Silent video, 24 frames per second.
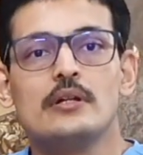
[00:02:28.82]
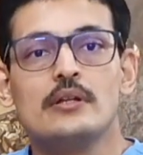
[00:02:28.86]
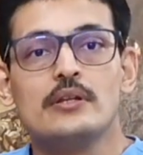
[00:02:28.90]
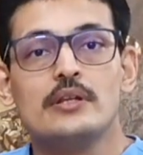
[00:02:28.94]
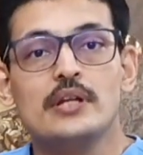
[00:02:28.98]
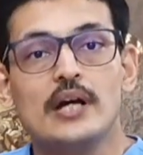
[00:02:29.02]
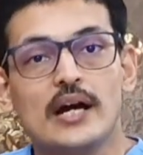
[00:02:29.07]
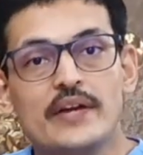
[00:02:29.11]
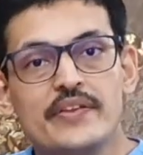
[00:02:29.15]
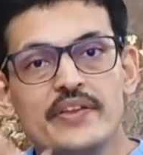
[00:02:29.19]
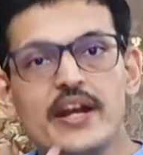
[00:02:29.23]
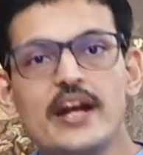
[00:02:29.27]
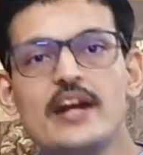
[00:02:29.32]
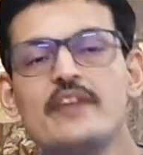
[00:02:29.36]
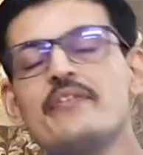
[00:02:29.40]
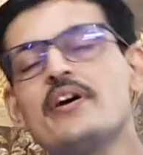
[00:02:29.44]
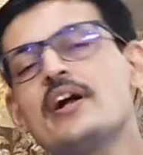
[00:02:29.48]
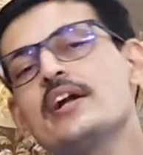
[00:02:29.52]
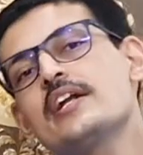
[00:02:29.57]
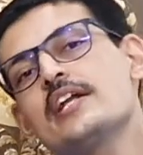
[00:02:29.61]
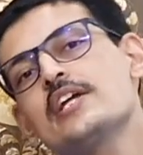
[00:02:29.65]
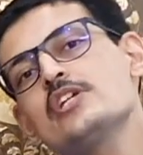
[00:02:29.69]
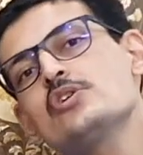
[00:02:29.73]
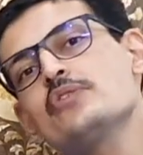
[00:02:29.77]
The other
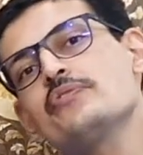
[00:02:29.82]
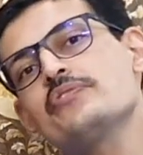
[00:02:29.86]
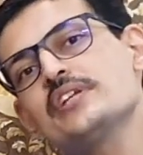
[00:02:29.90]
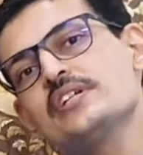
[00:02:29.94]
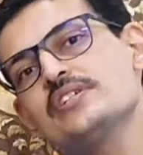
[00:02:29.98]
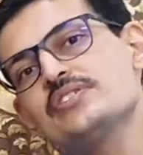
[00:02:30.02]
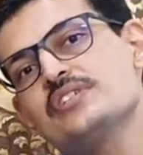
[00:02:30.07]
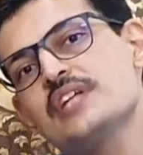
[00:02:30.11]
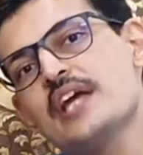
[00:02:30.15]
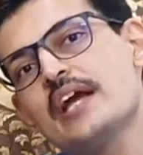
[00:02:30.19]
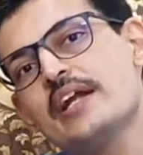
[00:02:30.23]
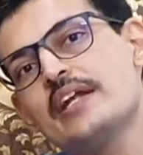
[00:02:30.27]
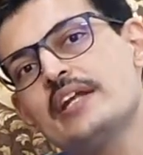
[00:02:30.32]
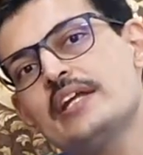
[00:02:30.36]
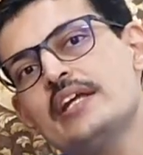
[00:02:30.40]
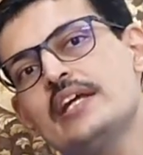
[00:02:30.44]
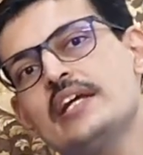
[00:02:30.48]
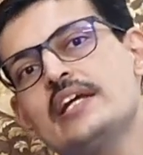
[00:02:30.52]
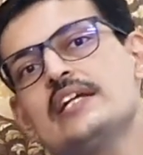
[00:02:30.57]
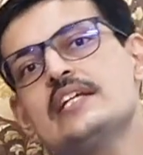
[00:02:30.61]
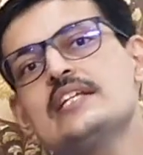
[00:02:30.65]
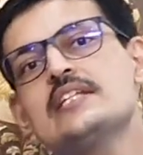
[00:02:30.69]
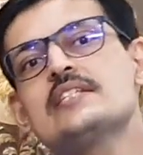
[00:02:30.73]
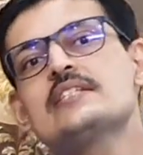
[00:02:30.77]
advantage of this
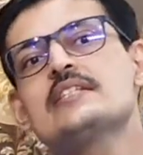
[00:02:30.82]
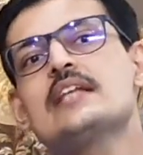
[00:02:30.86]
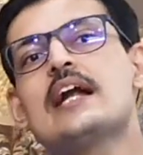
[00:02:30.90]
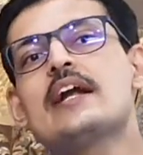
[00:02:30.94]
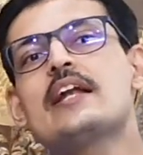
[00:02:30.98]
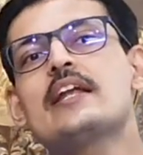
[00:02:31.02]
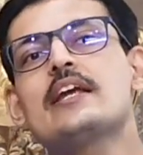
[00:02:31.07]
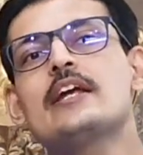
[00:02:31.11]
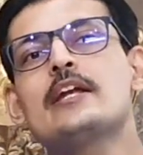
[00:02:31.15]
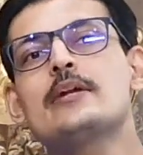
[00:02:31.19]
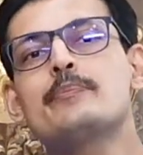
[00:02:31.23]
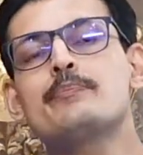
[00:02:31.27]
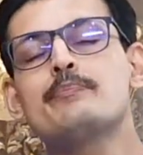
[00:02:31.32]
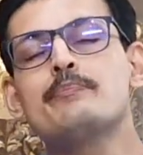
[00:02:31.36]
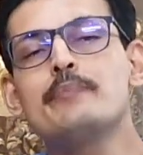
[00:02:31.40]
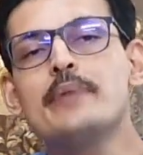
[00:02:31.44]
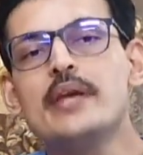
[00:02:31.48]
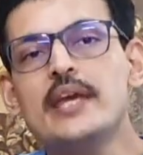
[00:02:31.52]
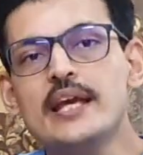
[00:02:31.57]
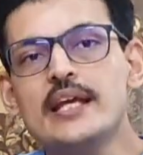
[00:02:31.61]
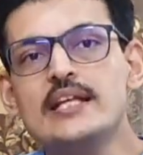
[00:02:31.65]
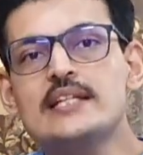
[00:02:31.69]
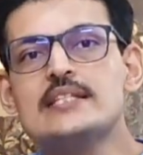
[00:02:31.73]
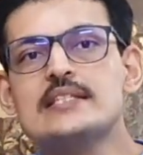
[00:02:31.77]
technique is that it
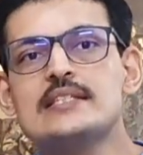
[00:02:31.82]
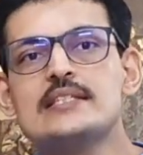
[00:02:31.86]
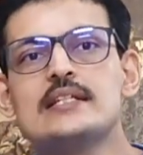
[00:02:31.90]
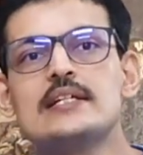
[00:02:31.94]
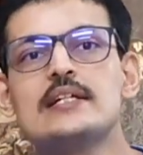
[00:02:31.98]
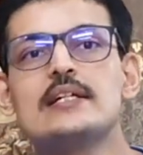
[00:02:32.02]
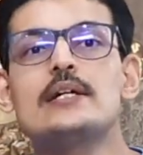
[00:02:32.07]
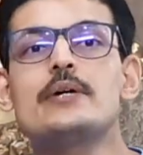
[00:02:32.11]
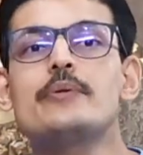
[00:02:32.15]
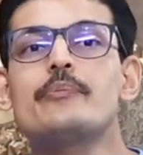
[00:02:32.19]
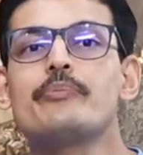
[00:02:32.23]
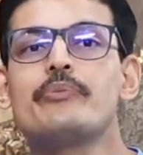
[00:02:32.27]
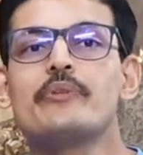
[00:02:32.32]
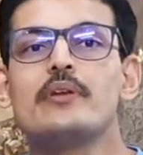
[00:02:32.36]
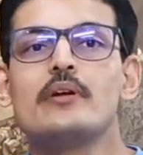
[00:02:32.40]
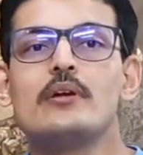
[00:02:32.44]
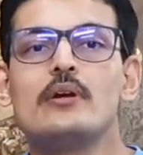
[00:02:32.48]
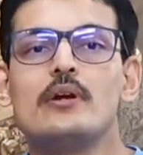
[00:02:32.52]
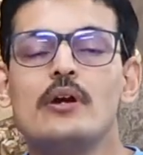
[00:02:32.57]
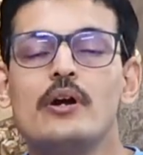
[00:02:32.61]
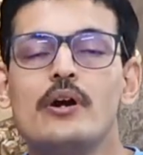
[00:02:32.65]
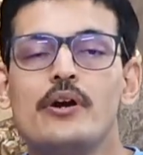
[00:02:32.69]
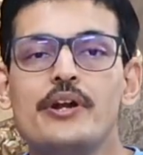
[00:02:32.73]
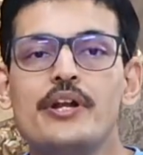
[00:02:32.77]
makes the
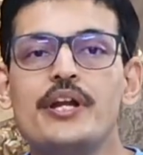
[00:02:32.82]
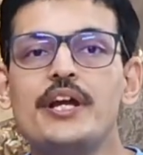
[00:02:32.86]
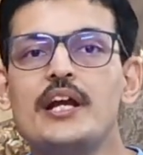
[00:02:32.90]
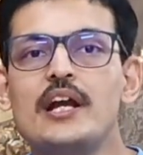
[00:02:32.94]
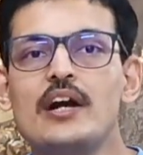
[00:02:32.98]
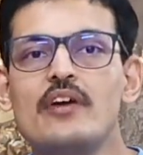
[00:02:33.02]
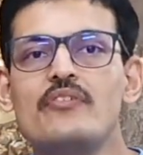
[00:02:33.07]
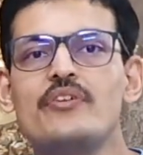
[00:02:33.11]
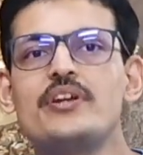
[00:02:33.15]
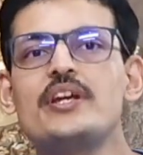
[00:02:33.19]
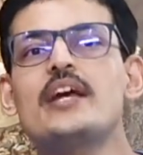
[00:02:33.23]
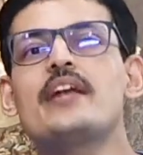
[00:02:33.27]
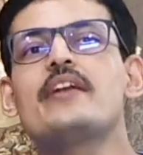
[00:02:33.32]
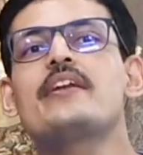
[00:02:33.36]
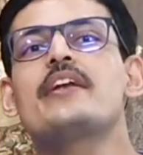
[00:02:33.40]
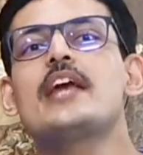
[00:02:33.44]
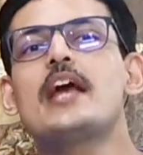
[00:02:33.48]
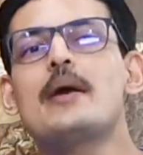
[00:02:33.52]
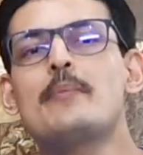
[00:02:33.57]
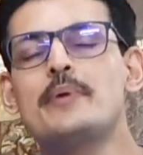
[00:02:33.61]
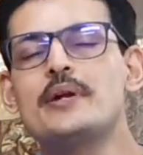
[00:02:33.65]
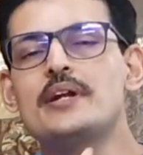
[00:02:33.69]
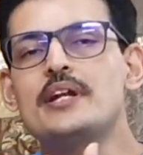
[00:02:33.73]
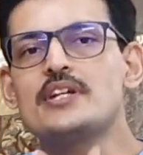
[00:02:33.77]
recovery and
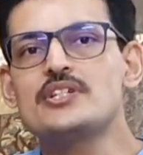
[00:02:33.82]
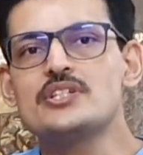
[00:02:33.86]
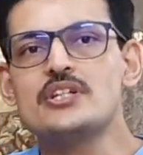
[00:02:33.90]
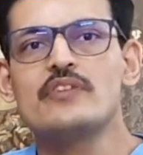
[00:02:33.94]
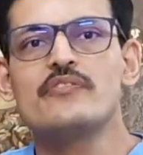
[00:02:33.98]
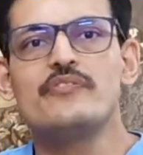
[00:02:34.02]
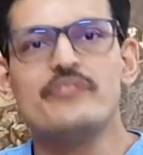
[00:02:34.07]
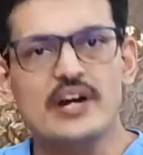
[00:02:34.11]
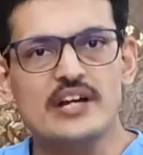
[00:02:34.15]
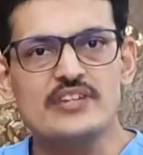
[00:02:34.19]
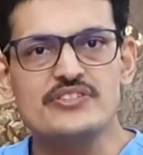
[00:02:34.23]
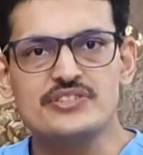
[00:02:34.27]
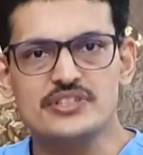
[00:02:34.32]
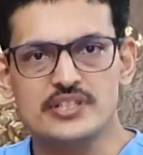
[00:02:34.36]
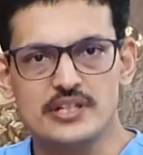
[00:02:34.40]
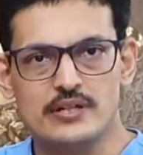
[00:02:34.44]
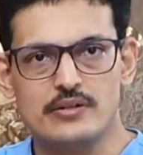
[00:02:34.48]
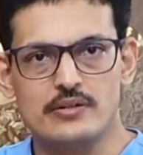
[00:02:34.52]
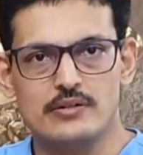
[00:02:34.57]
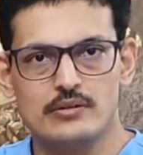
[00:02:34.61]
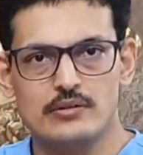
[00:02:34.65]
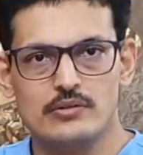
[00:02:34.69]
rehabilitation faster.